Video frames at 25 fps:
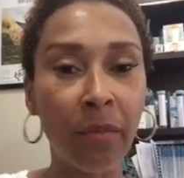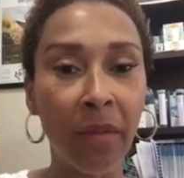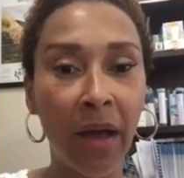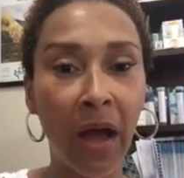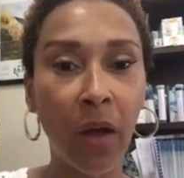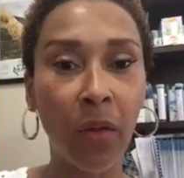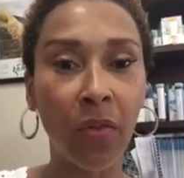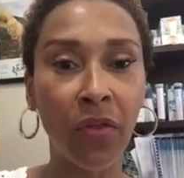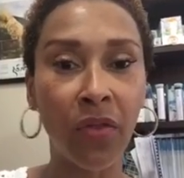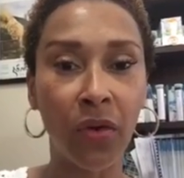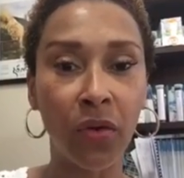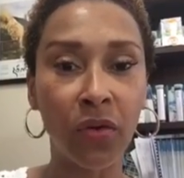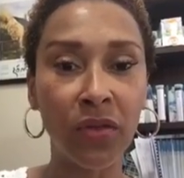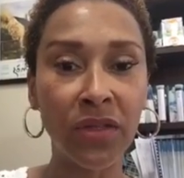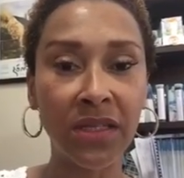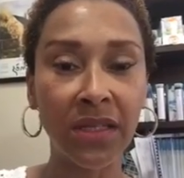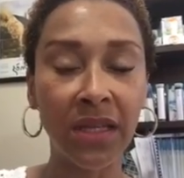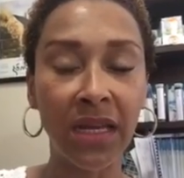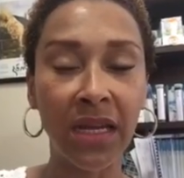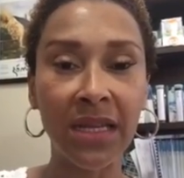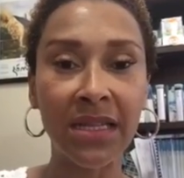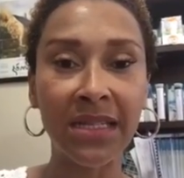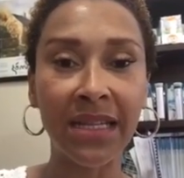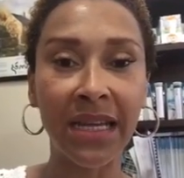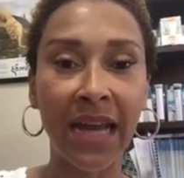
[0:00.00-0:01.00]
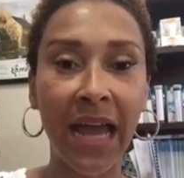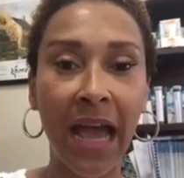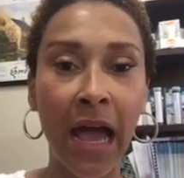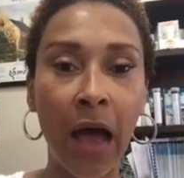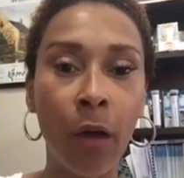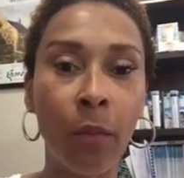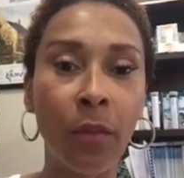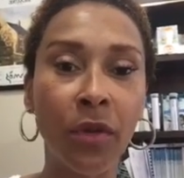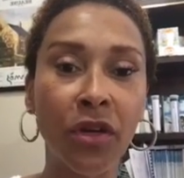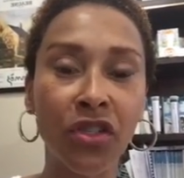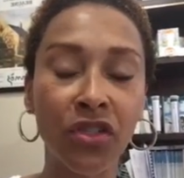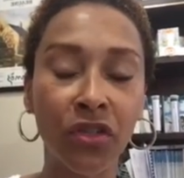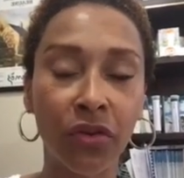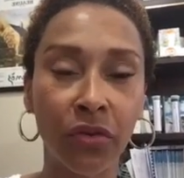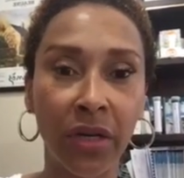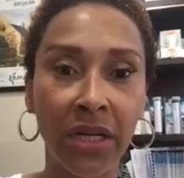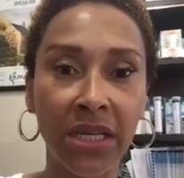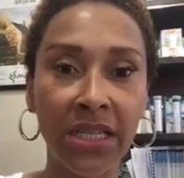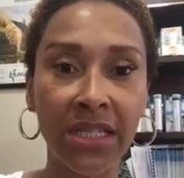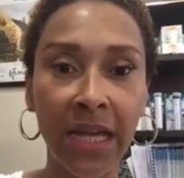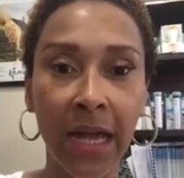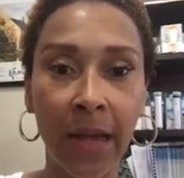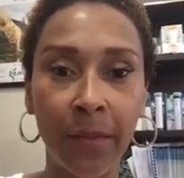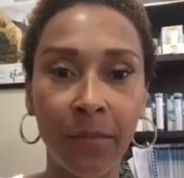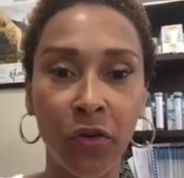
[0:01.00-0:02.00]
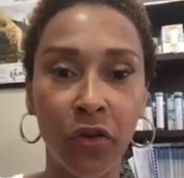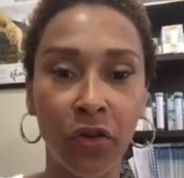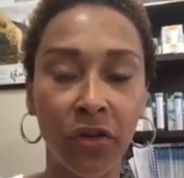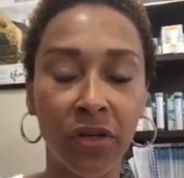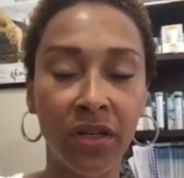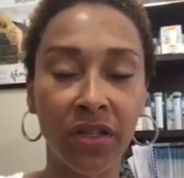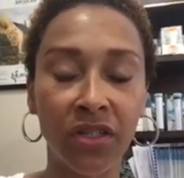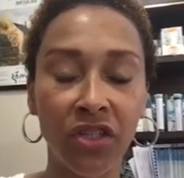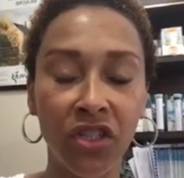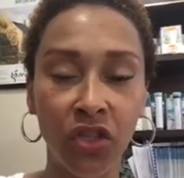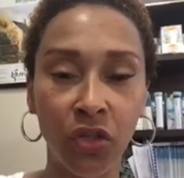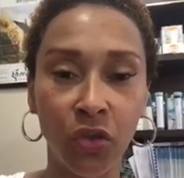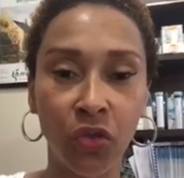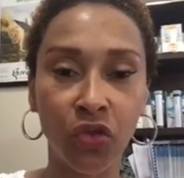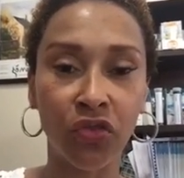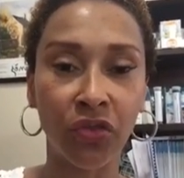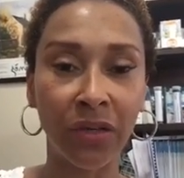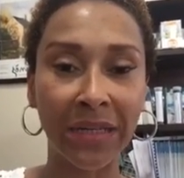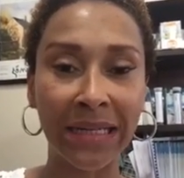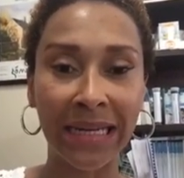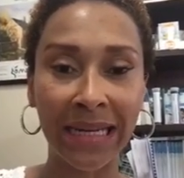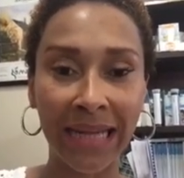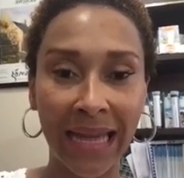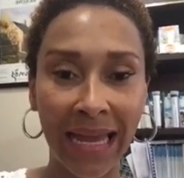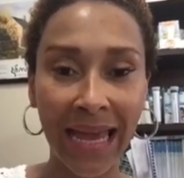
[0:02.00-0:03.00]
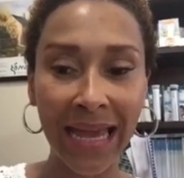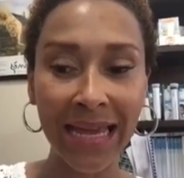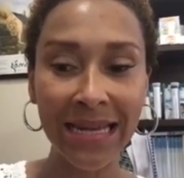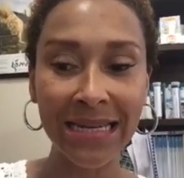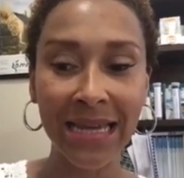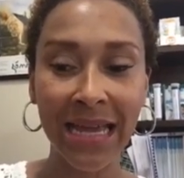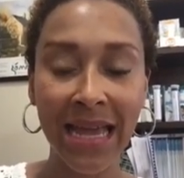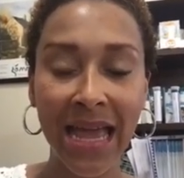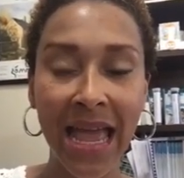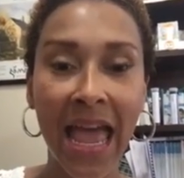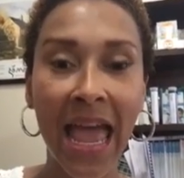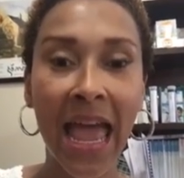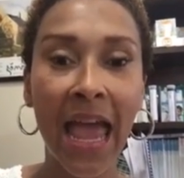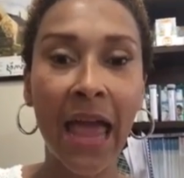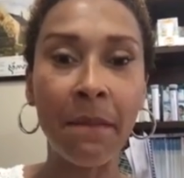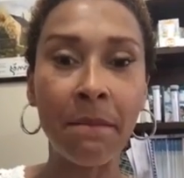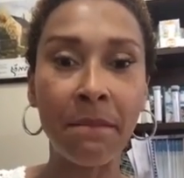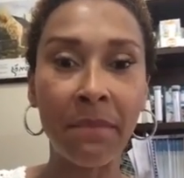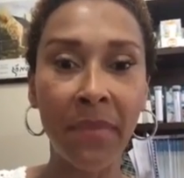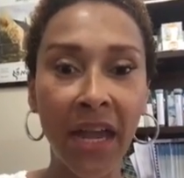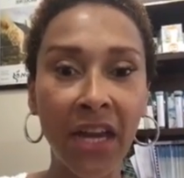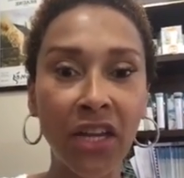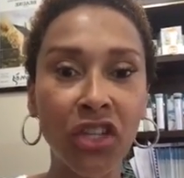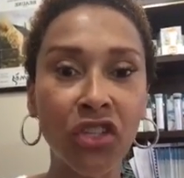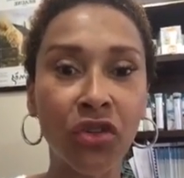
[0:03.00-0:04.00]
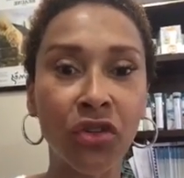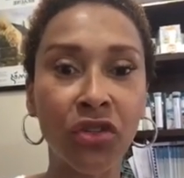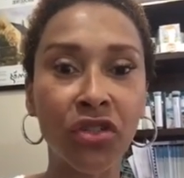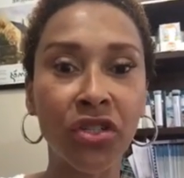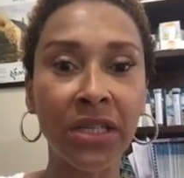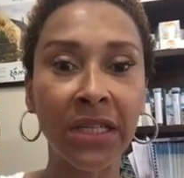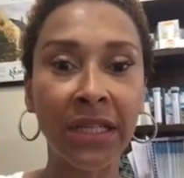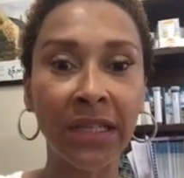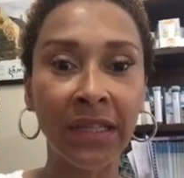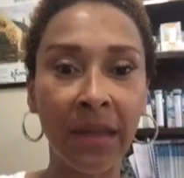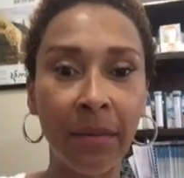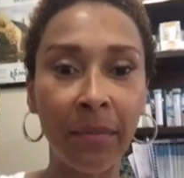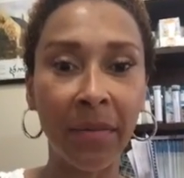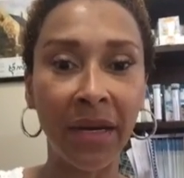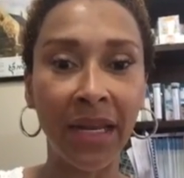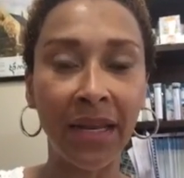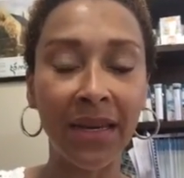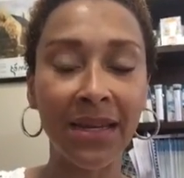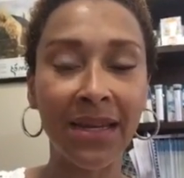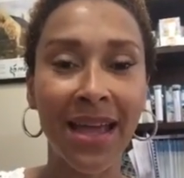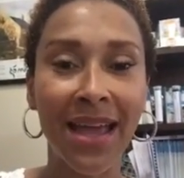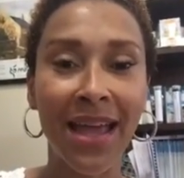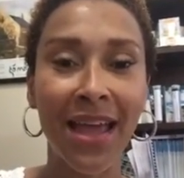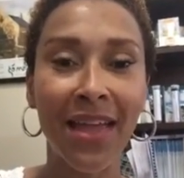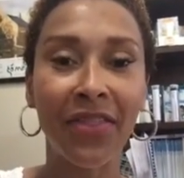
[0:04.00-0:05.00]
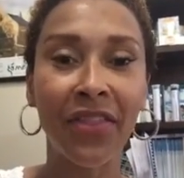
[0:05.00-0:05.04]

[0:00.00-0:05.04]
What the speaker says: about those things and how much screen time your children get, and make sure to limit it.